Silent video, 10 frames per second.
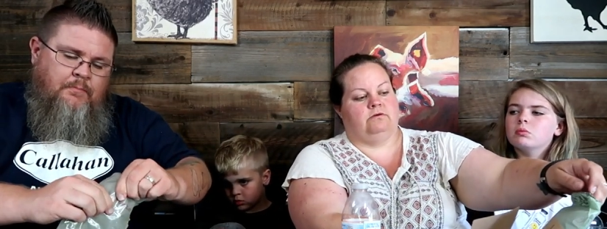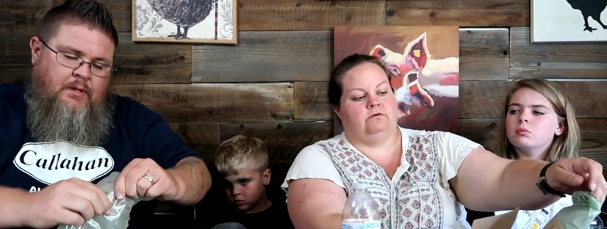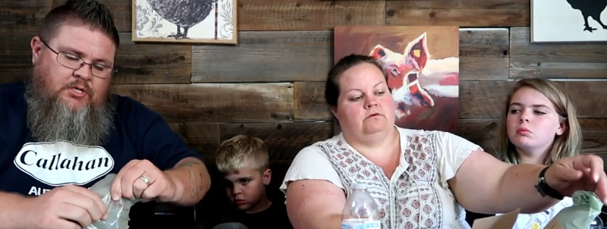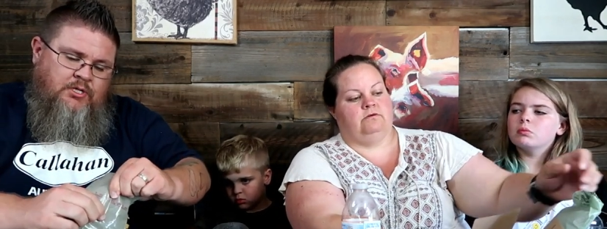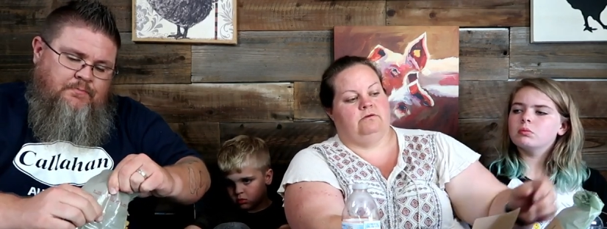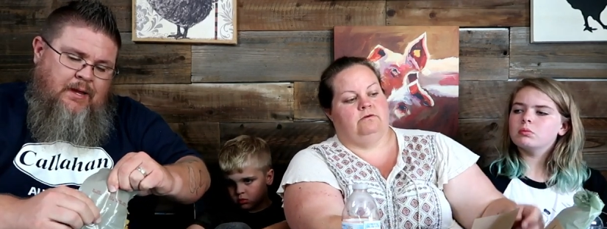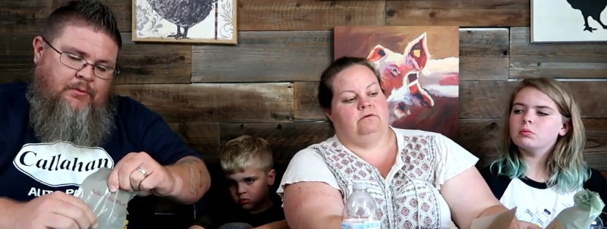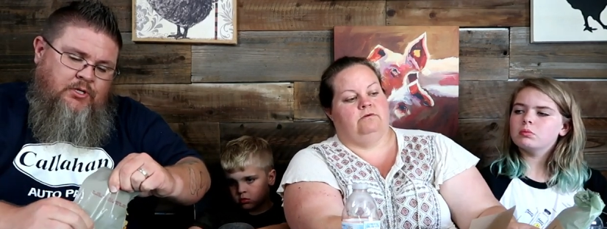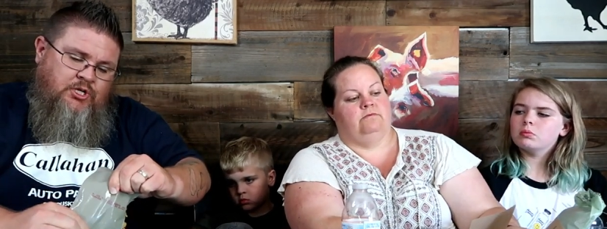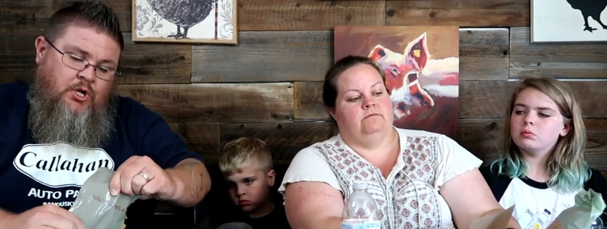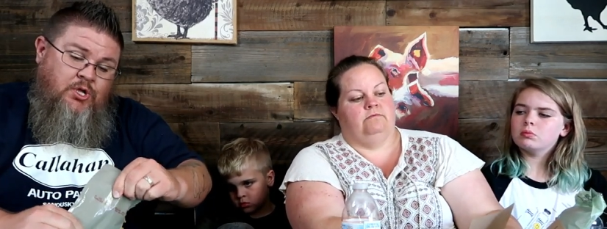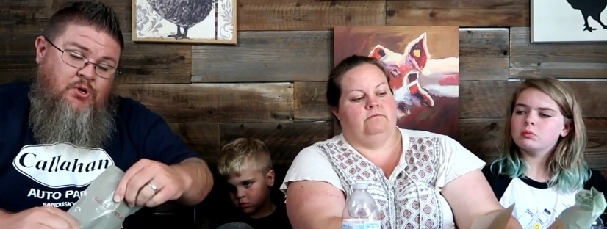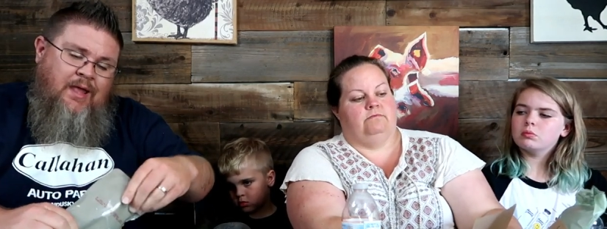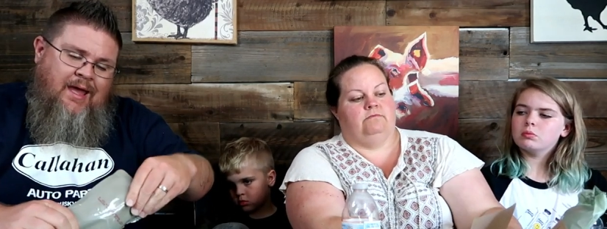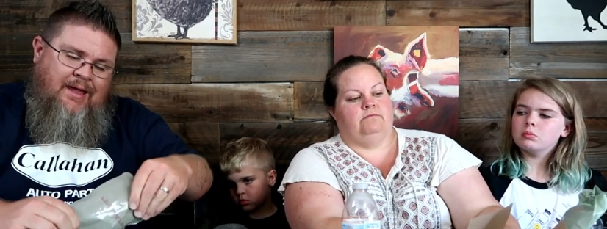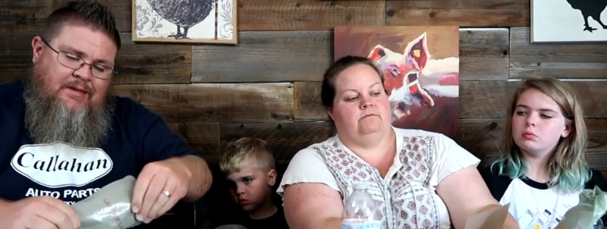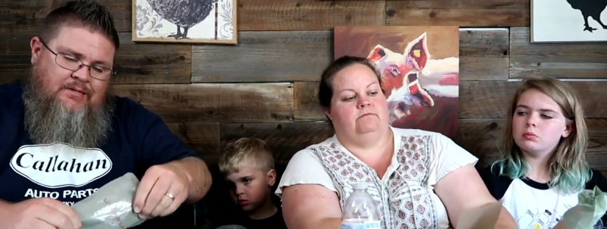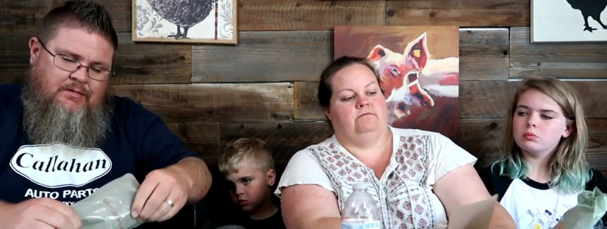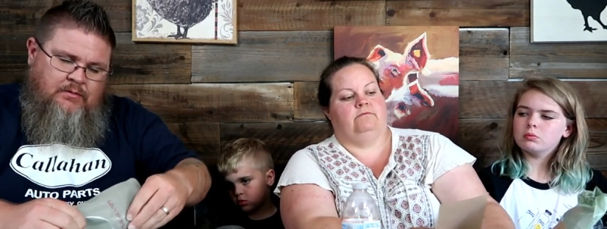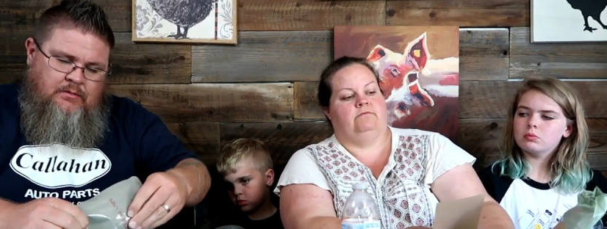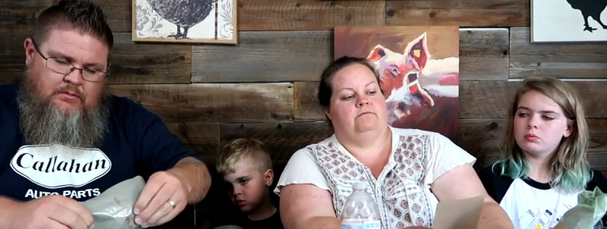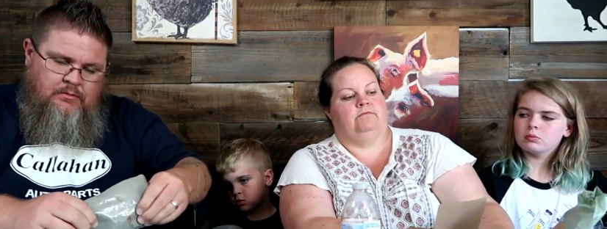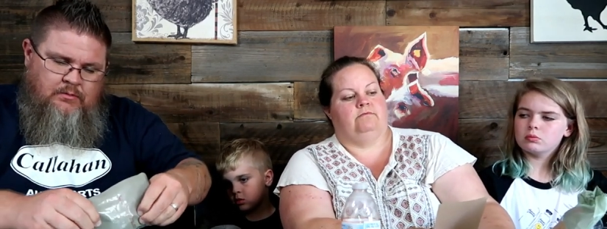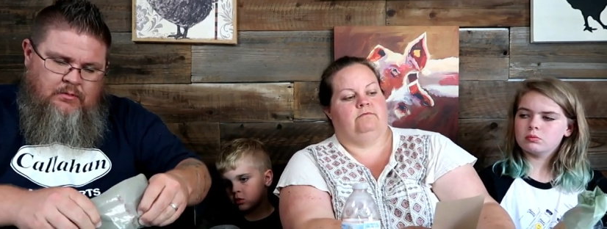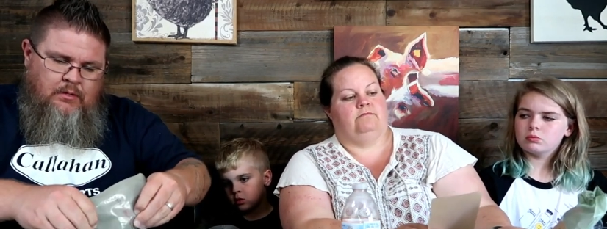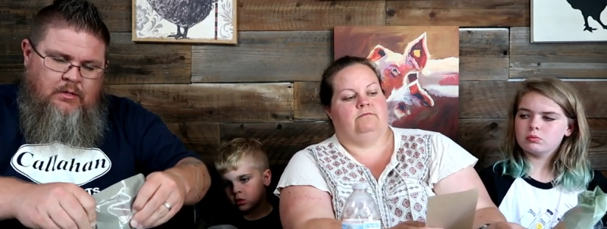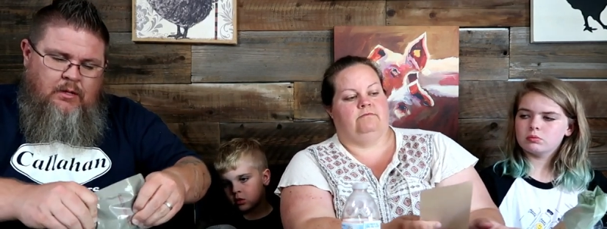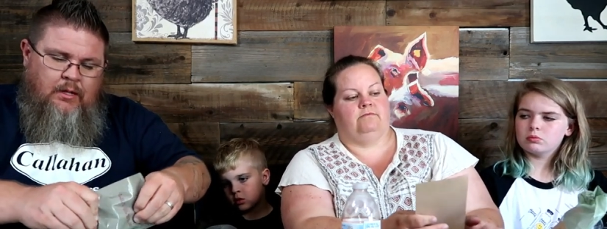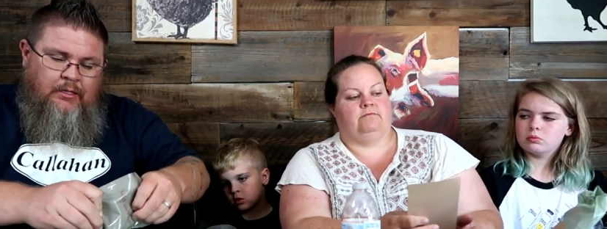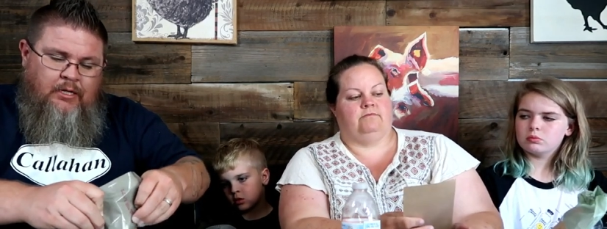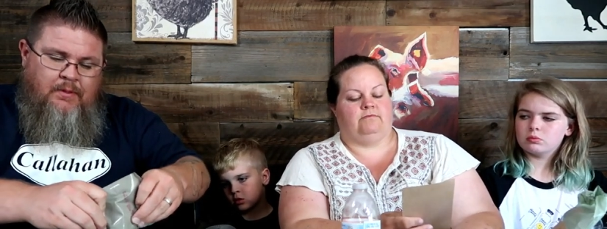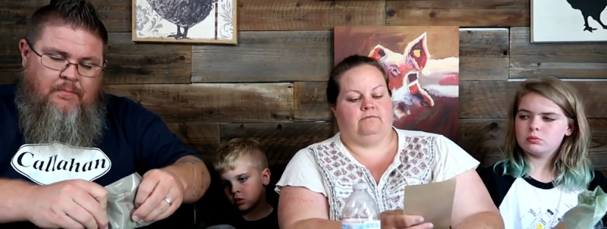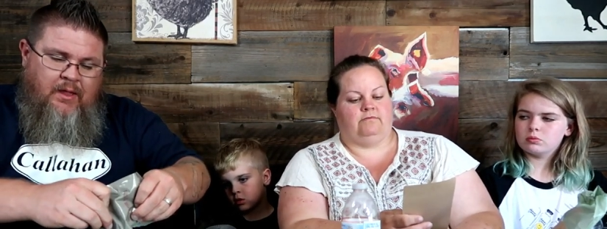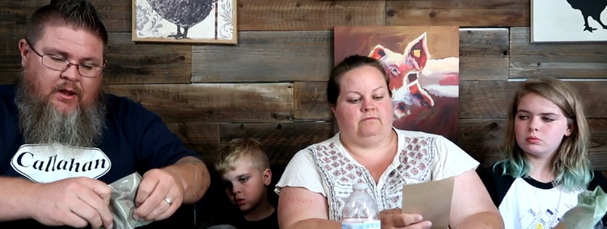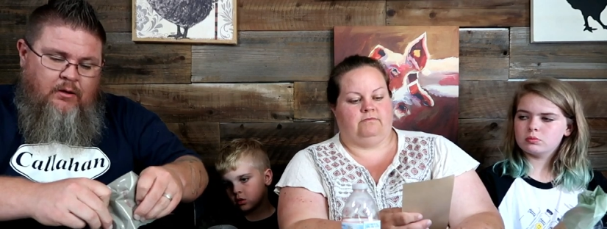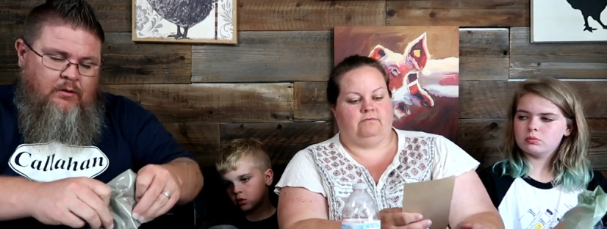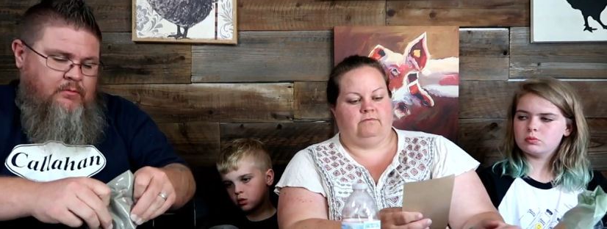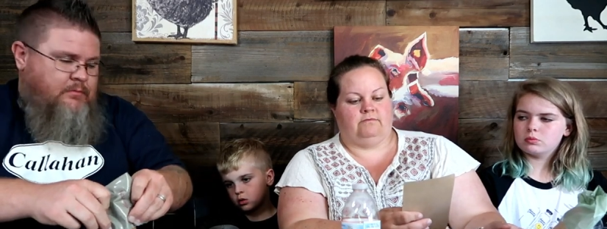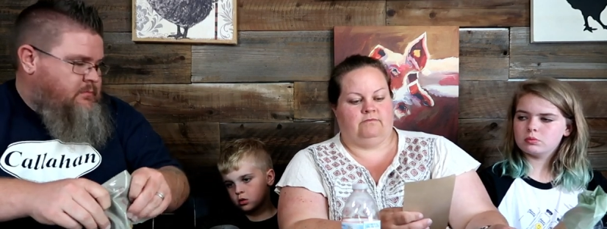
Speaker 1: but to be able to show you guys a little bit better.